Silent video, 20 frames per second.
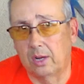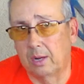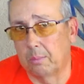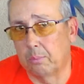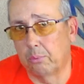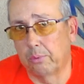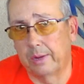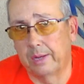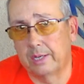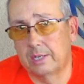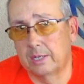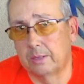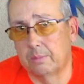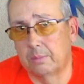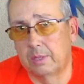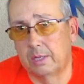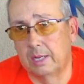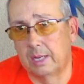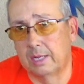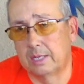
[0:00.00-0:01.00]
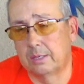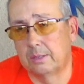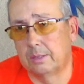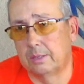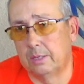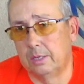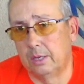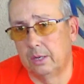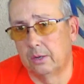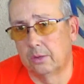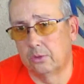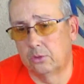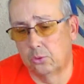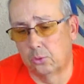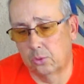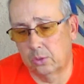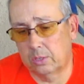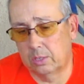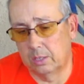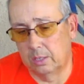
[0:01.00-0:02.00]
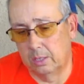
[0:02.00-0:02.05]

break something that's, torqued to